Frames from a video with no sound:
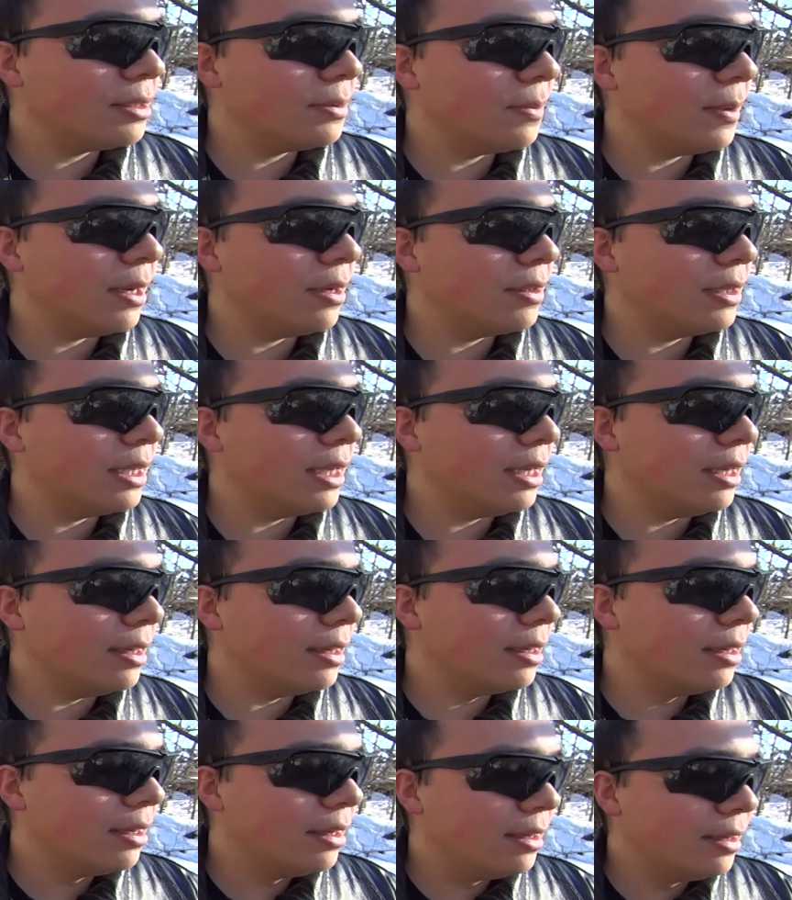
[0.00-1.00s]
about the
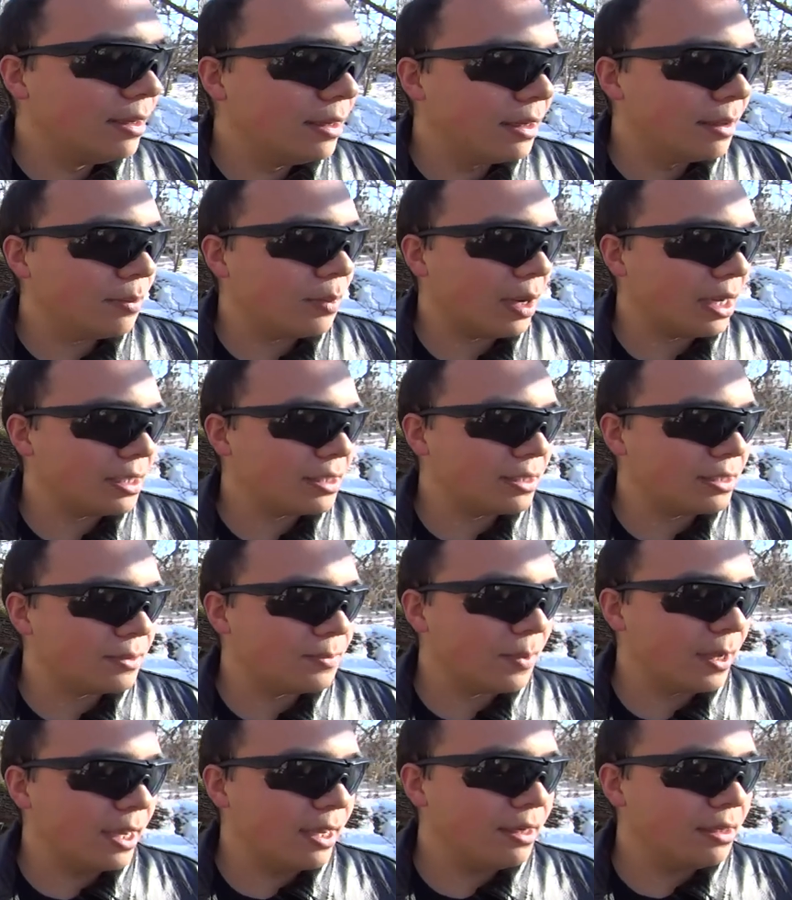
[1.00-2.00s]
prices
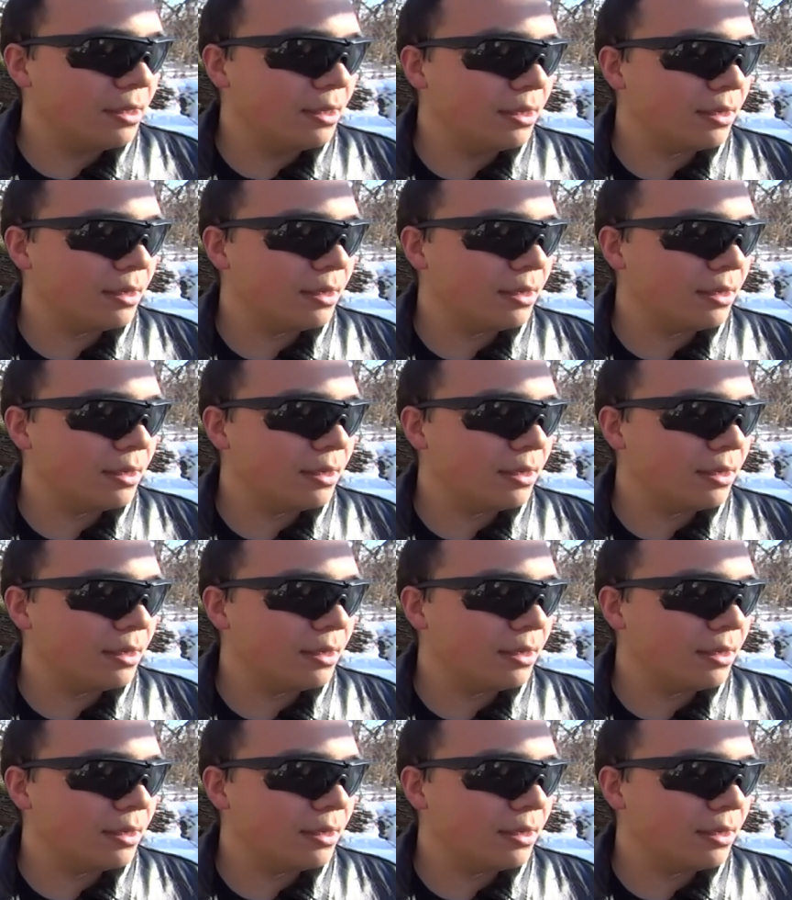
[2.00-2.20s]
paid